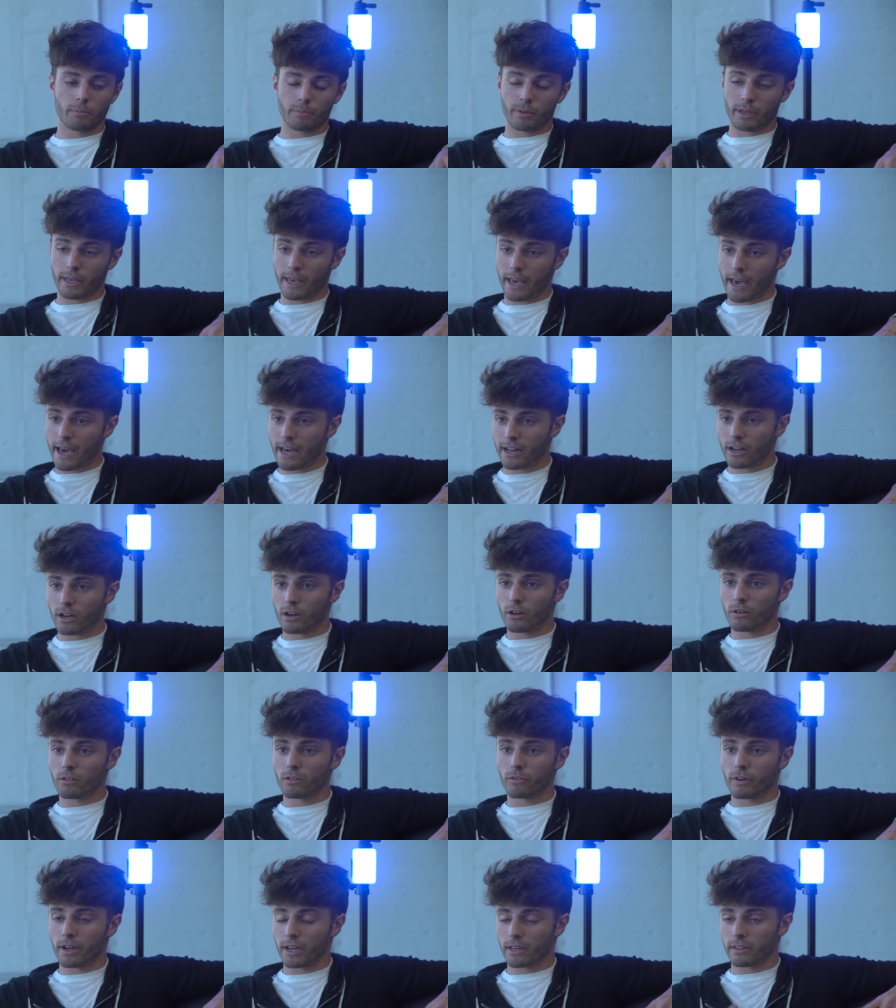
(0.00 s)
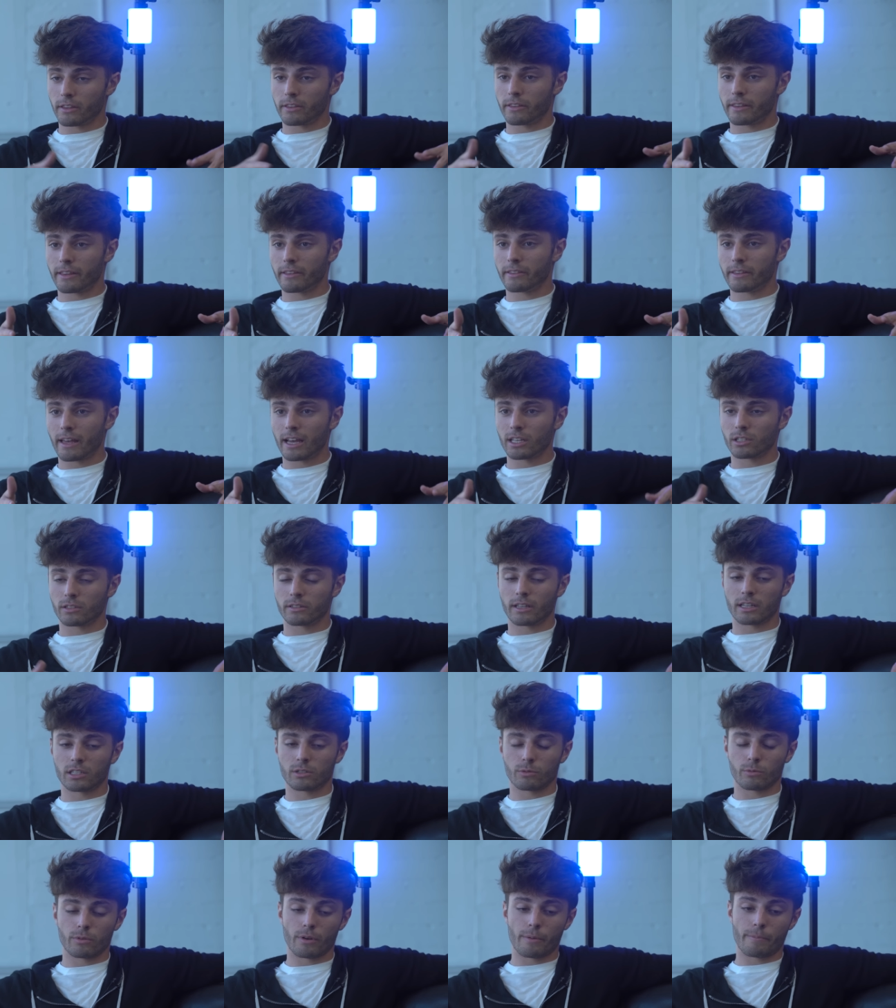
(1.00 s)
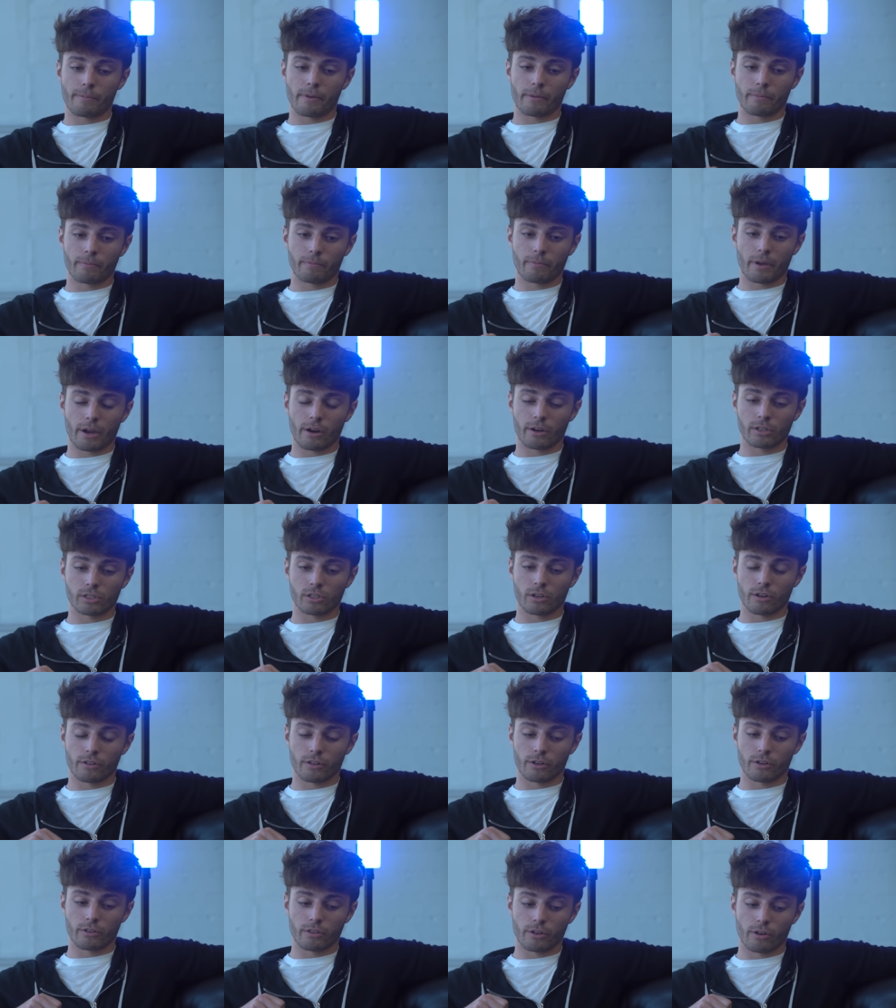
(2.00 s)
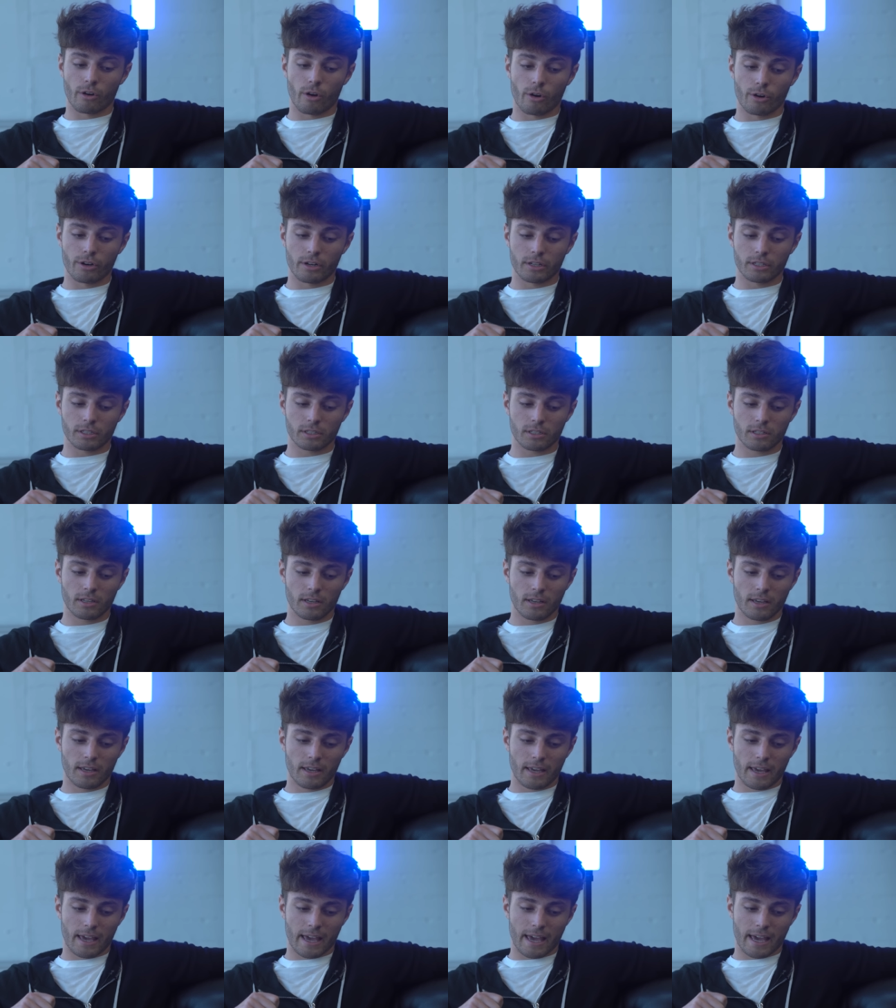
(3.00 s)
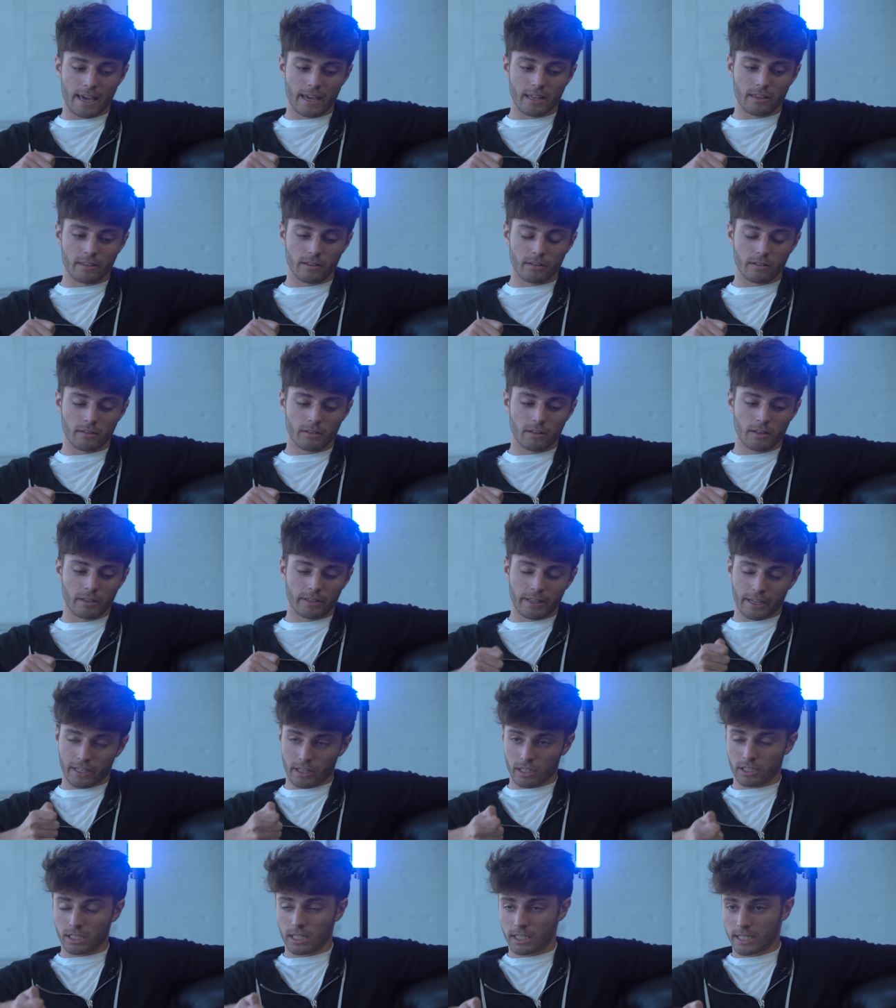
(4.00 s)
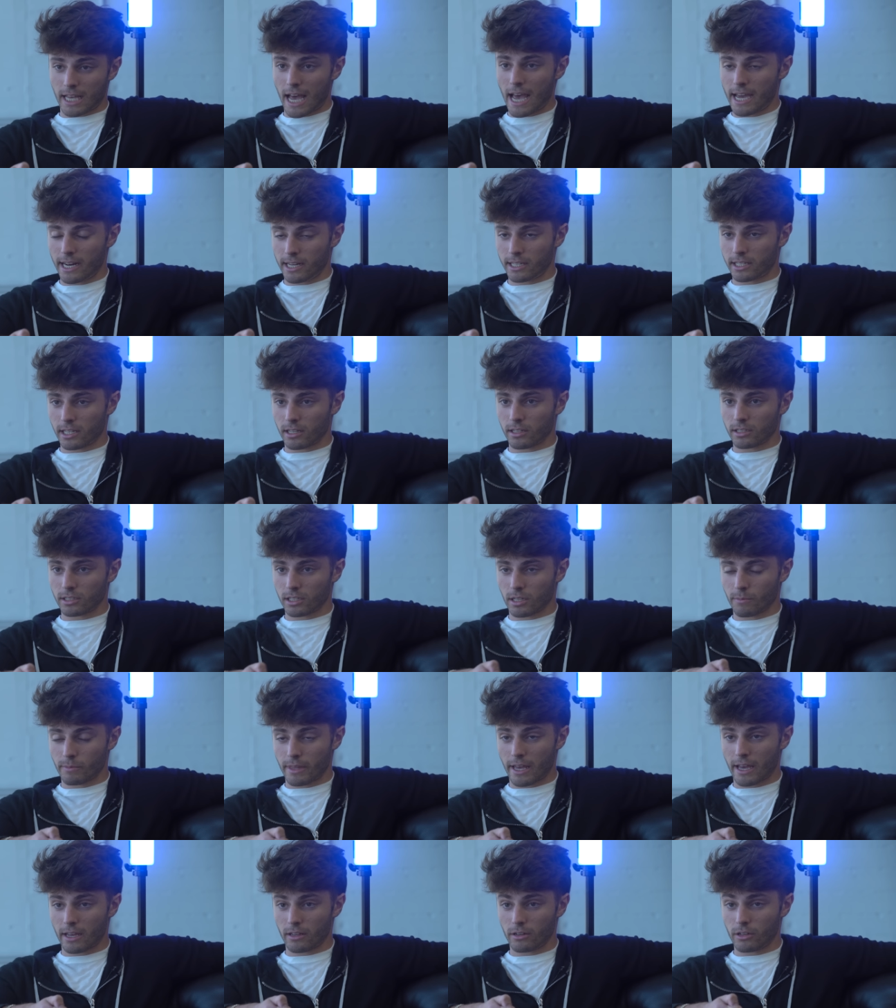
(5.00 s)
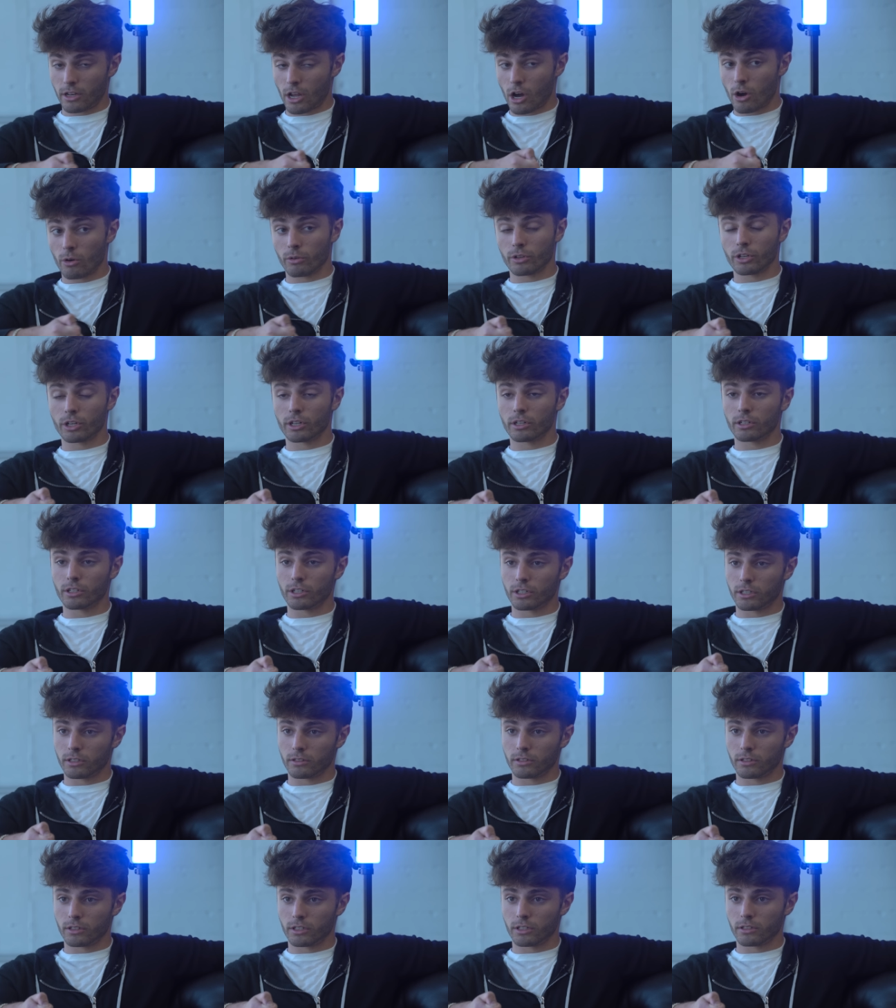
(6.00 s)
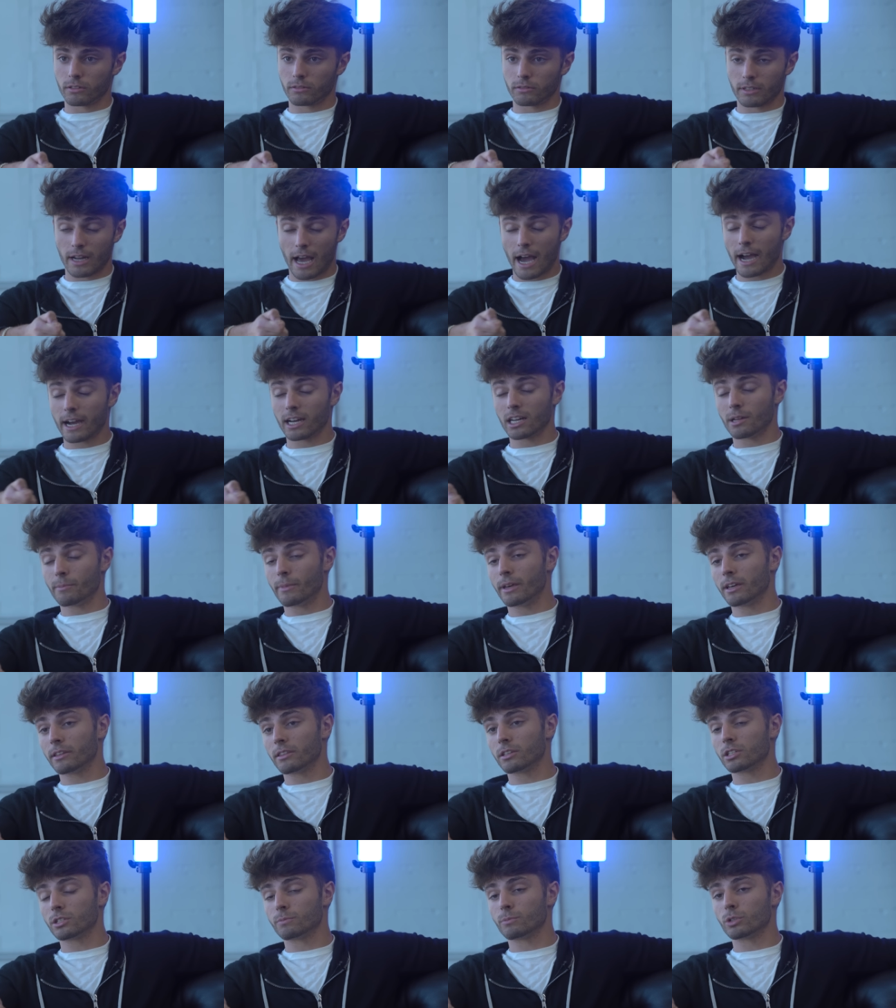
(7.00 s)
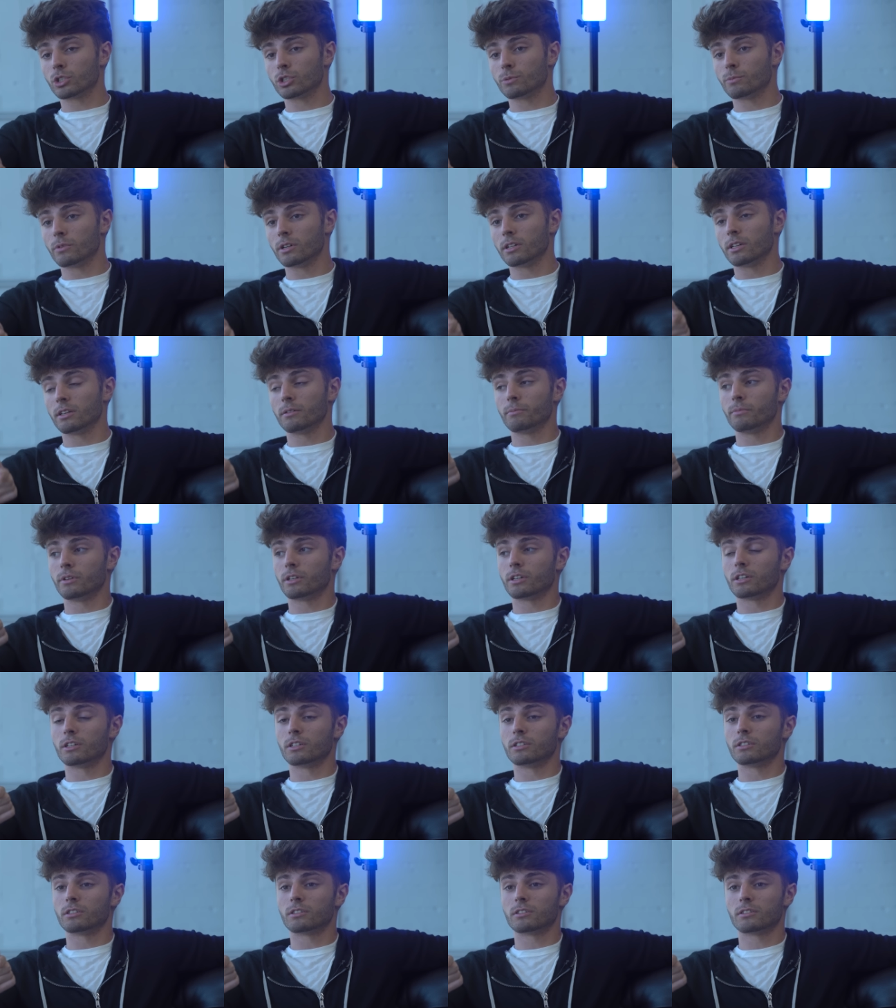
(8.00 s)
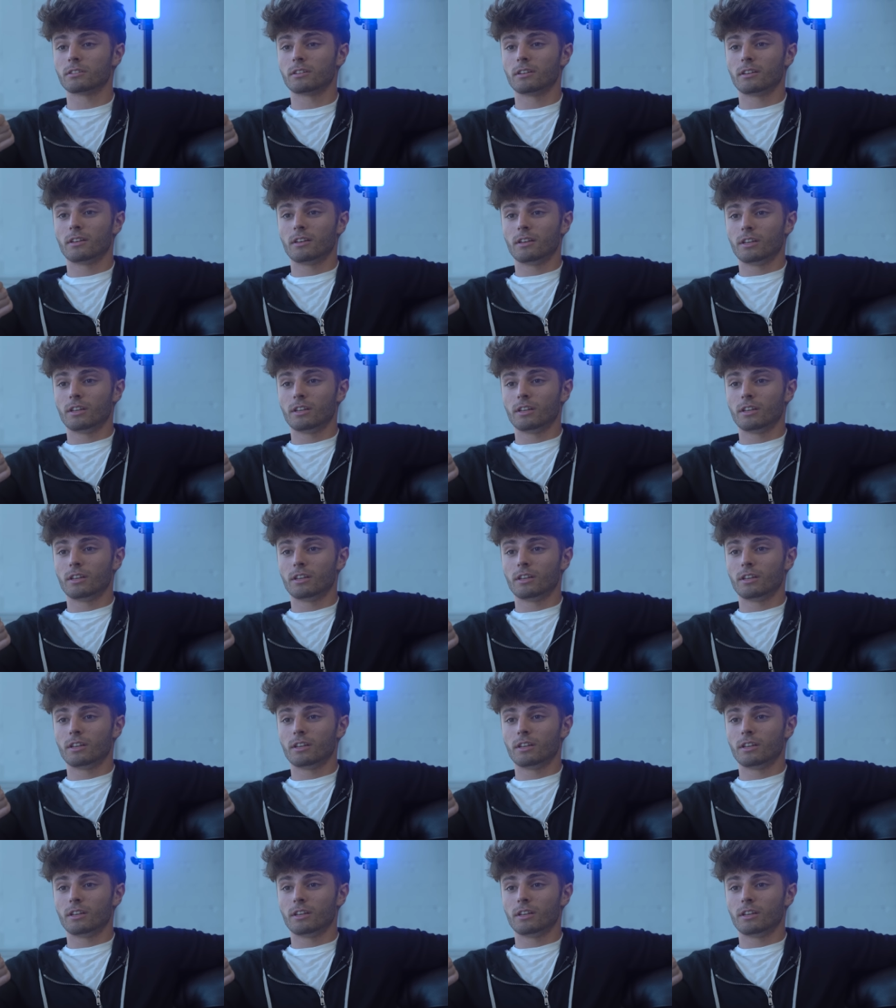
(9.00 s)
piano, right? That's that's what my parents are. They're, they're artists, and like the society tells them that no, you're you're you're not going to make this much money because